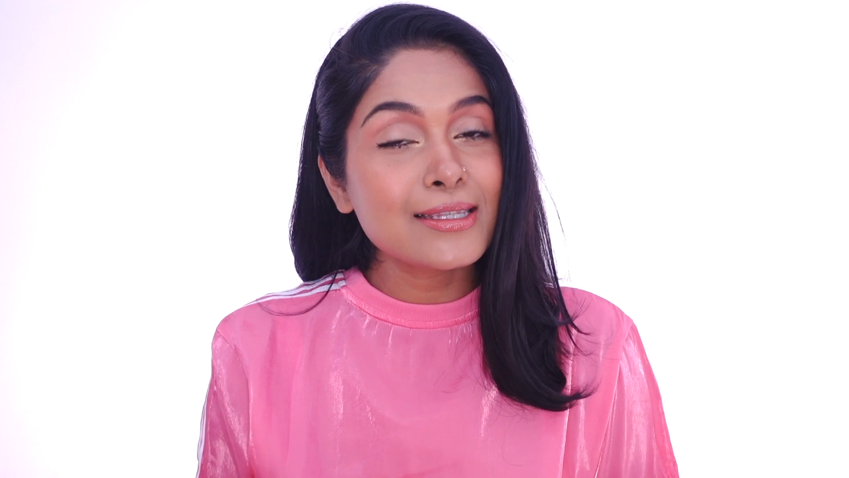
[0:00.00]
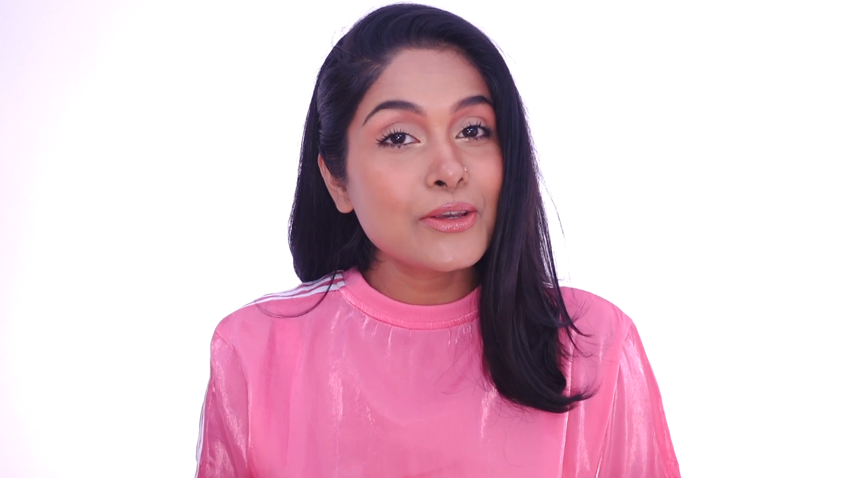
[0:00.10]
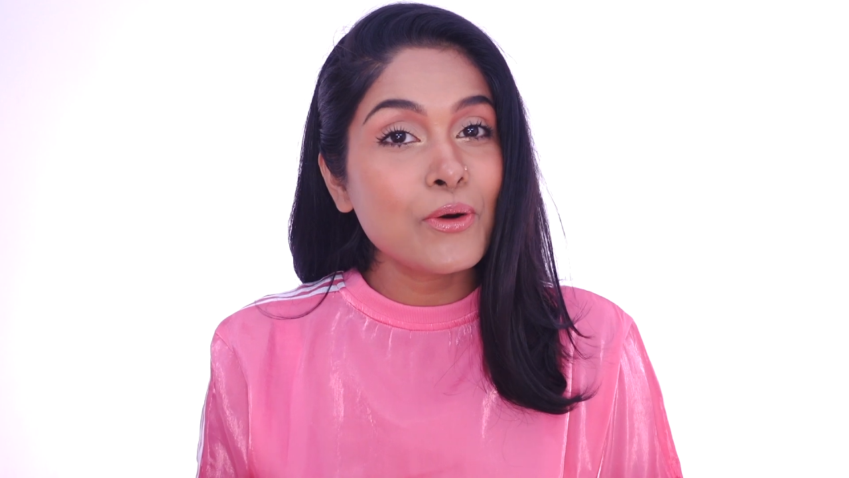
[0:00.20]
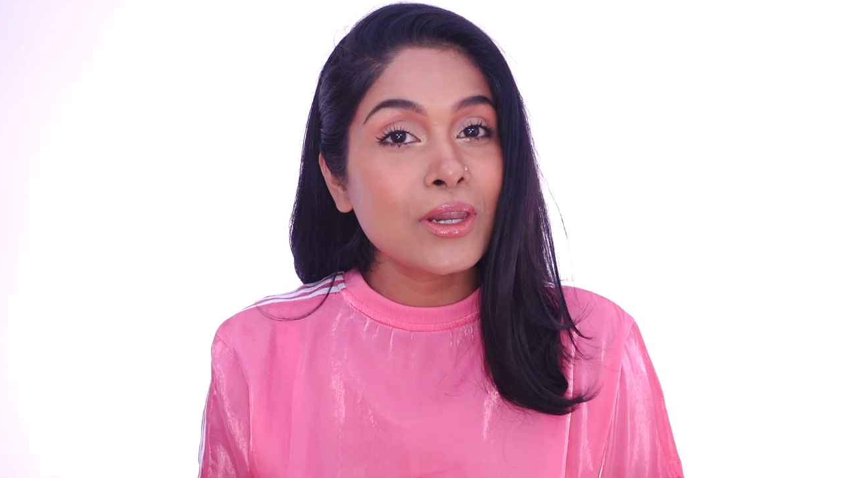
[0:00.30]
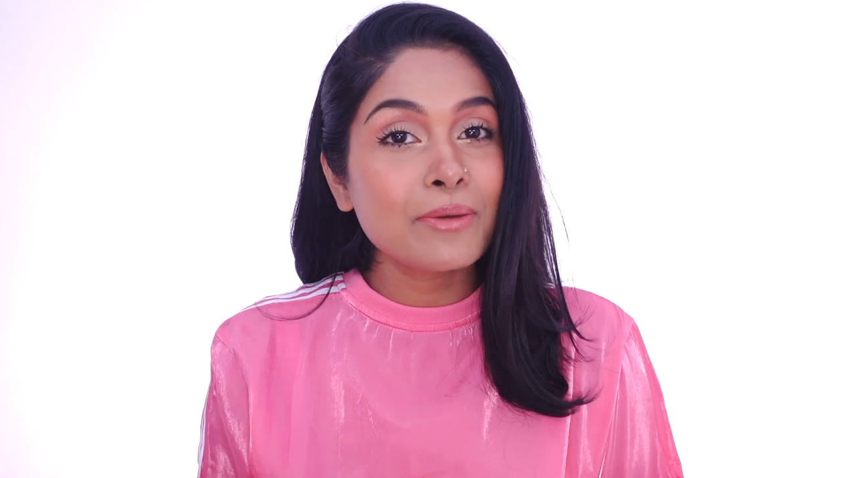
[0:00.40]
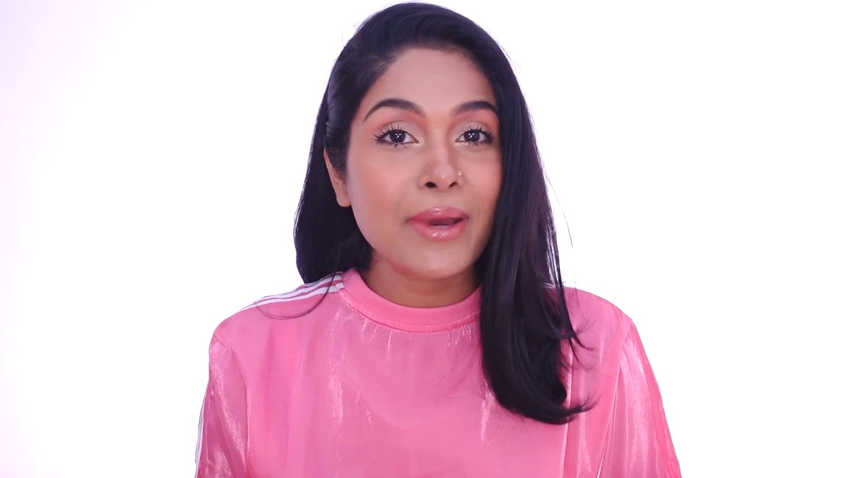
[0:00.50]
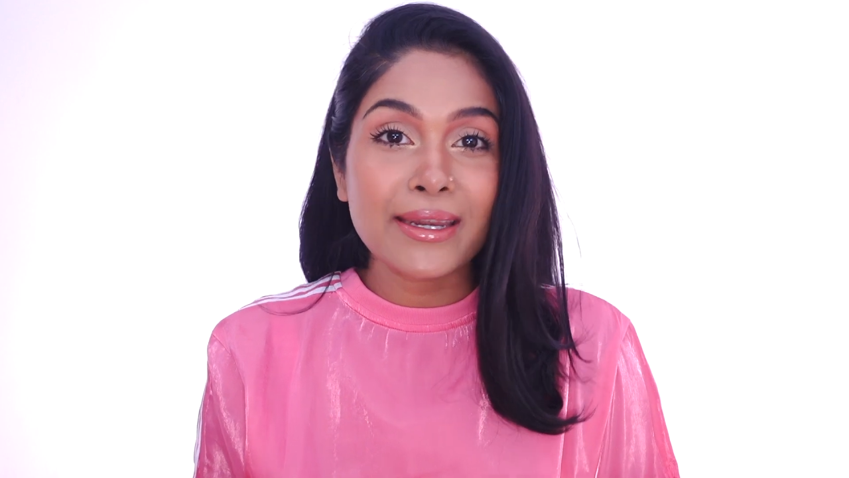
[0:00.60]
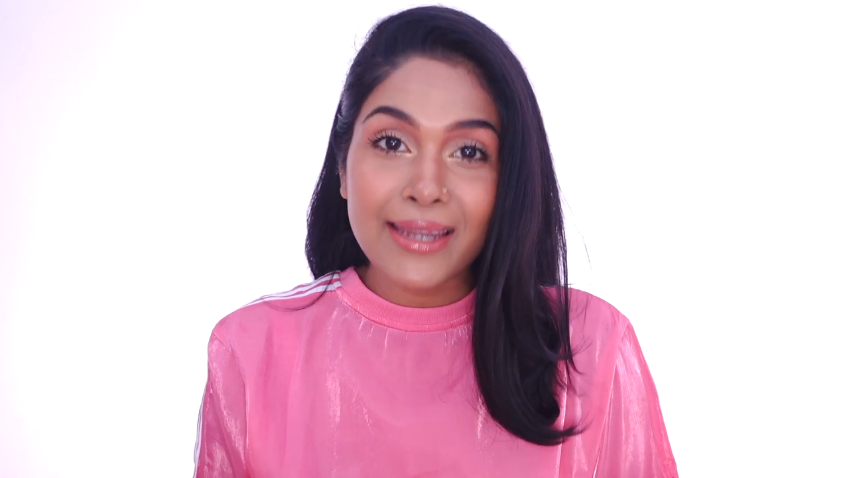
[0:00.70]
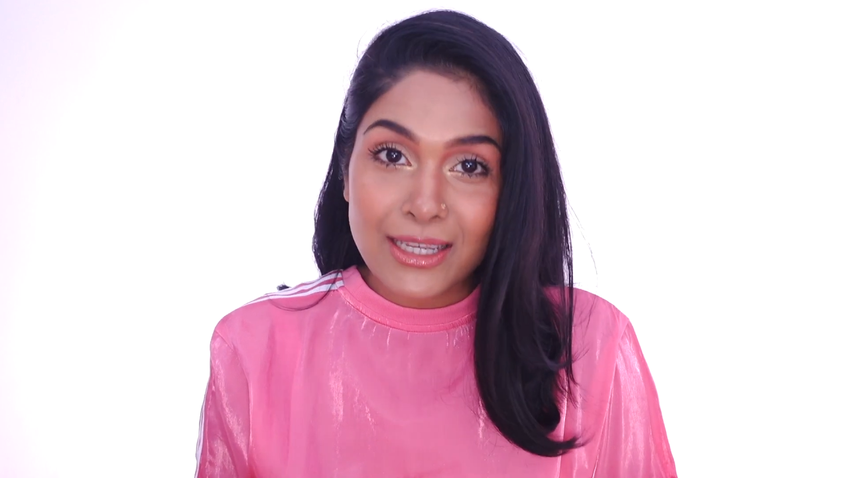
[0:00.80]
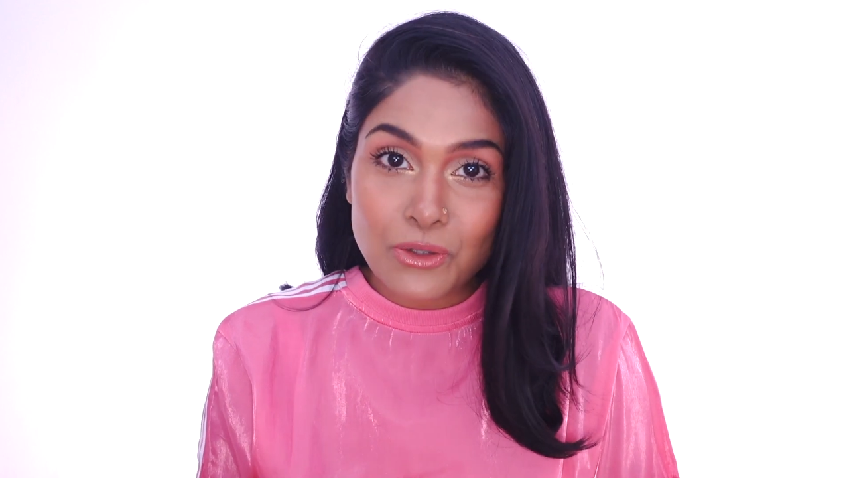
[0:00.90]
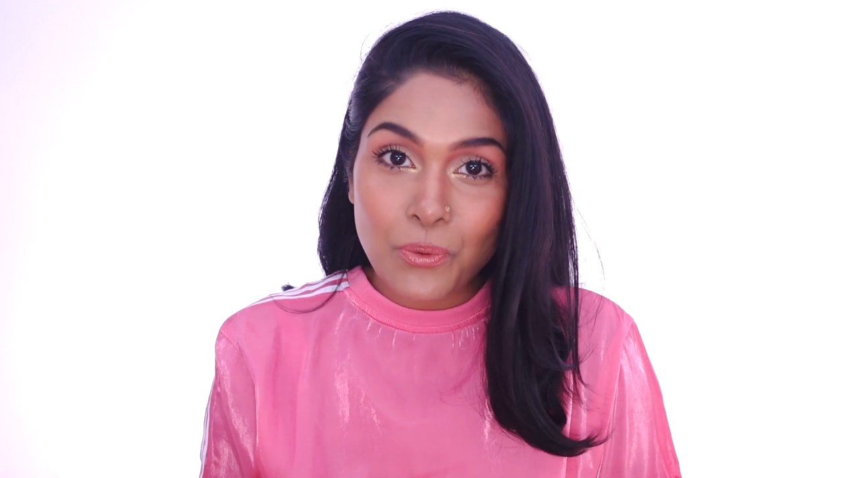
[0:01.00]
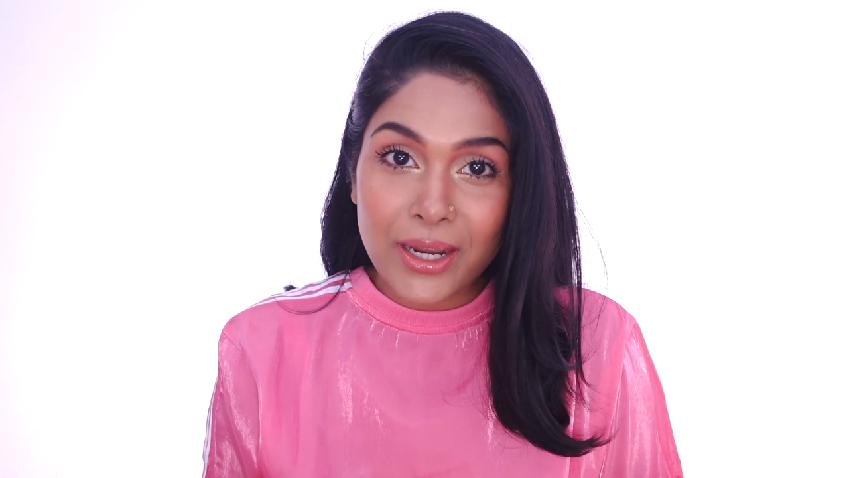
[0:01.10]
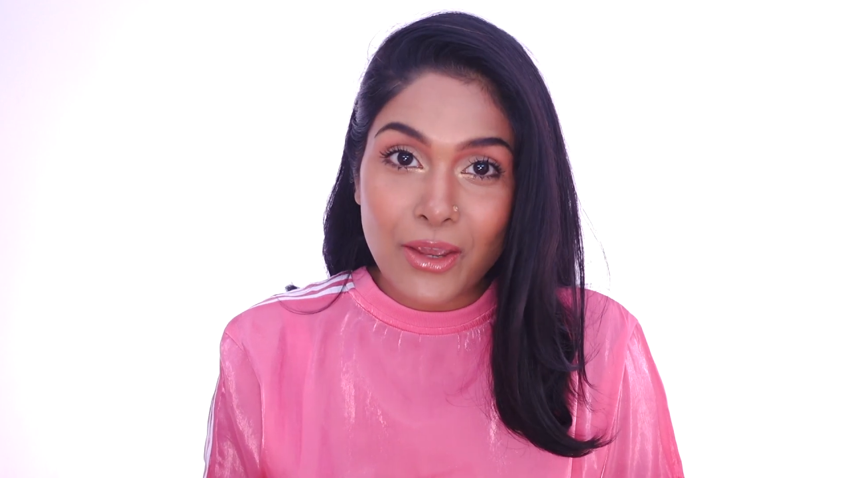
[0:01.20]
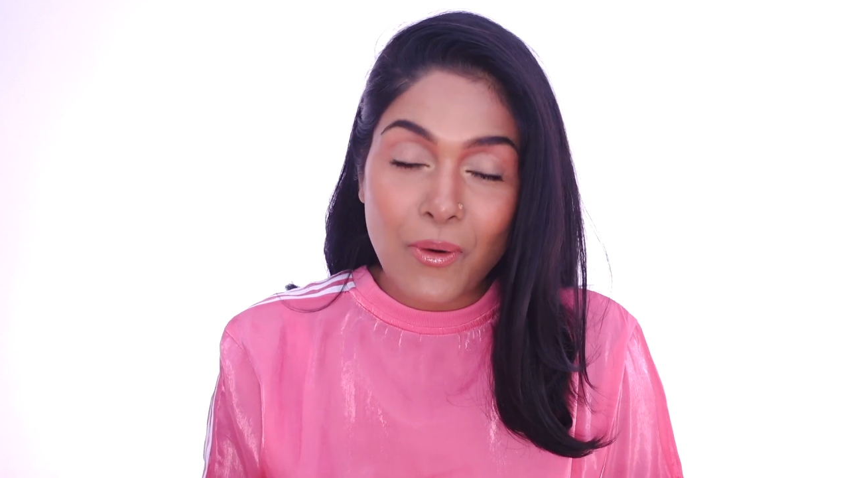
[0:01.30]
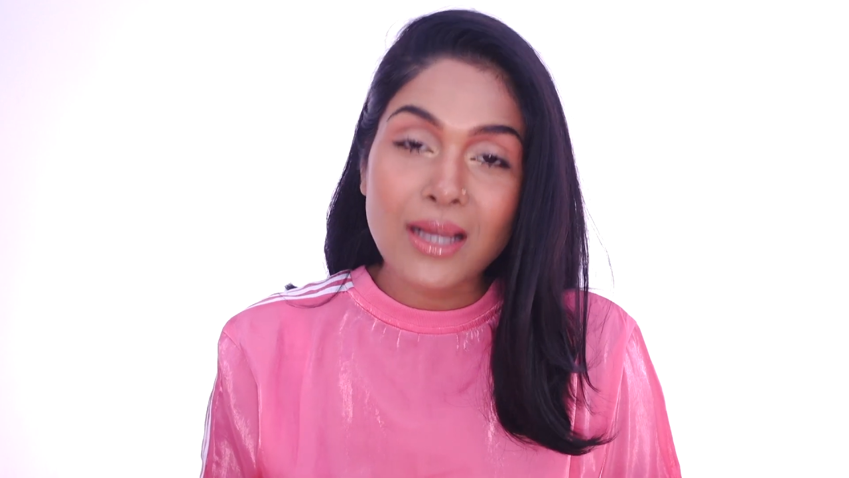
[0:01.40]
see you all in my next video.